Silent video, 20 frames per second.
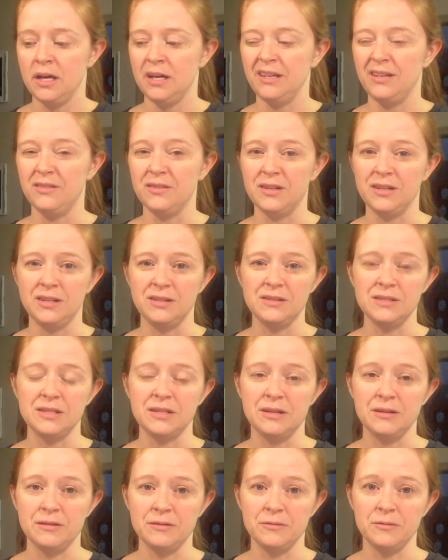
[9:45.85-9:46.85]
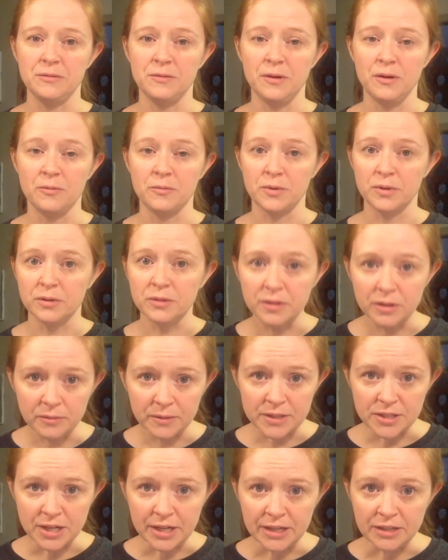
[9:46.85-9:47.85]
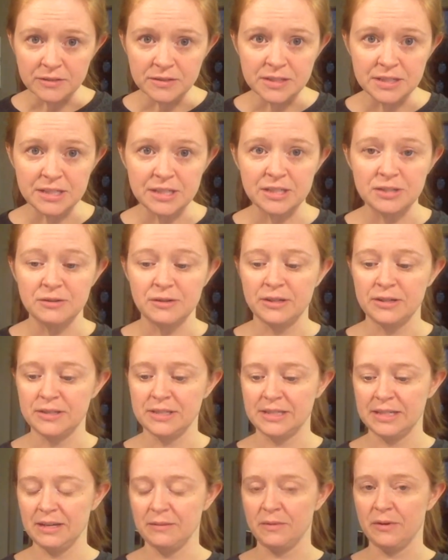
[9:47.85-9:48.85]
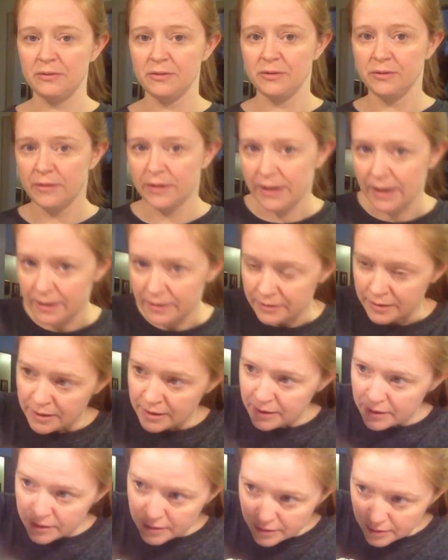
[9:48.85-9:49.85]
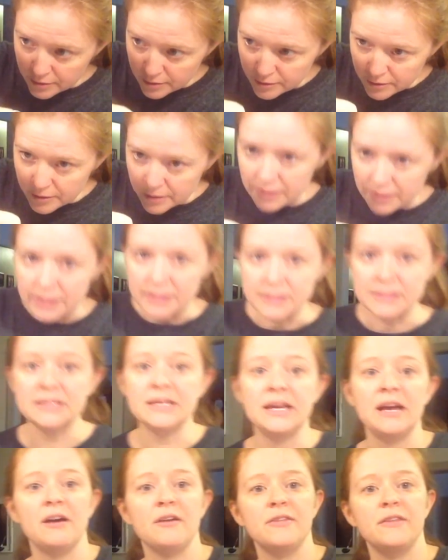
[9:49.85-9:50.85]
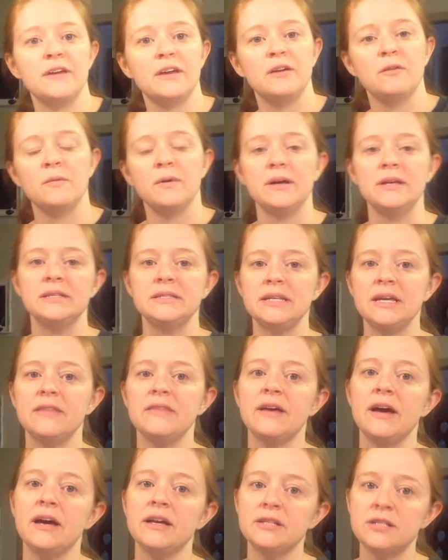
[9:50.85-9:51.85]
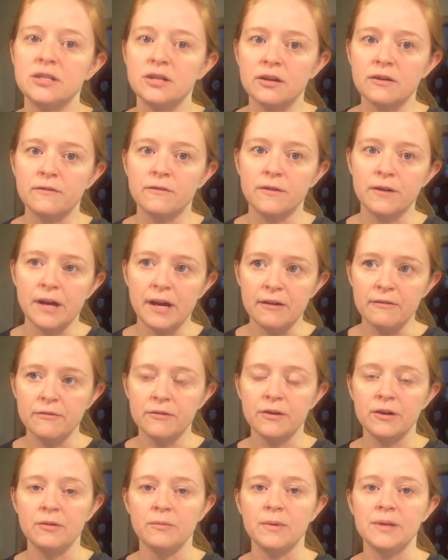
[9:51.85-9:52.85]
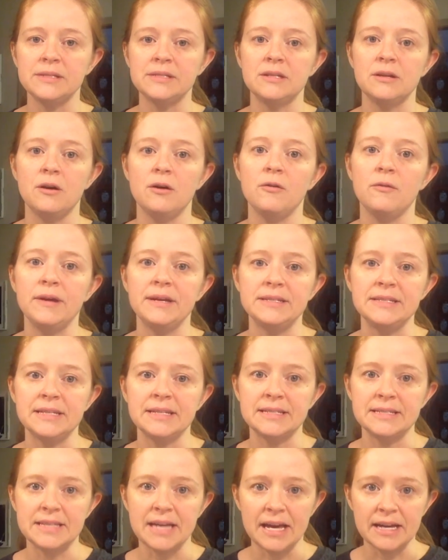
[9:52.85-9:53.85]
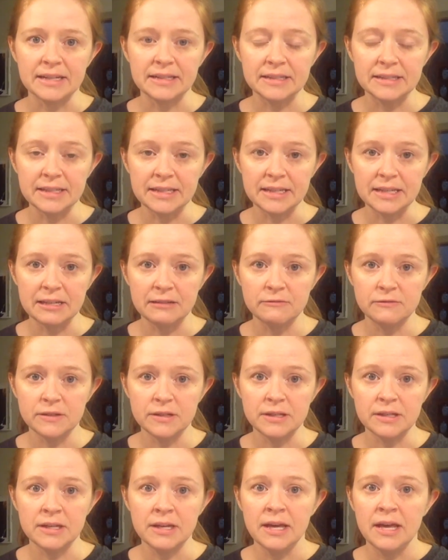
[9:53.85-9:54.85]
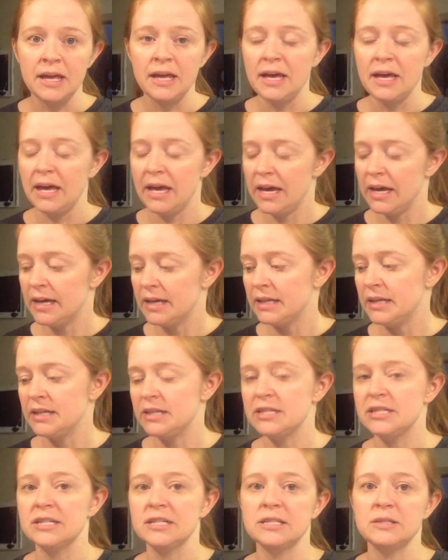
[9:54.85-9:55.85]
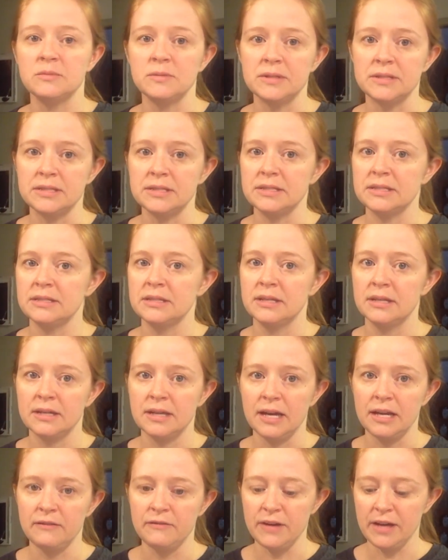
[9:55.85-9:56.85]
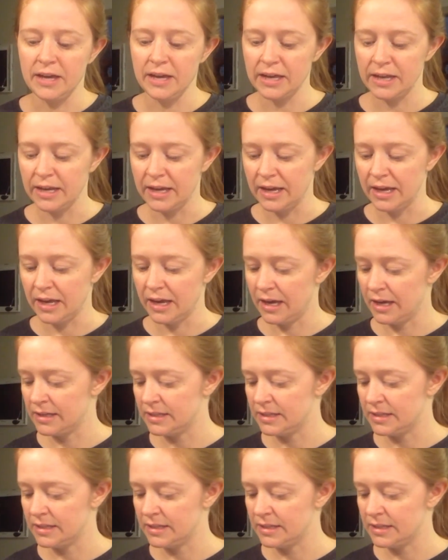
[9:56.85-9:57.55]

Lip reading: You can use a ruler, which I used to do. I used to get my ruler out and look and see how thick it was, and that took forever. It wasn't always exactly even, and it just was kind of a headache.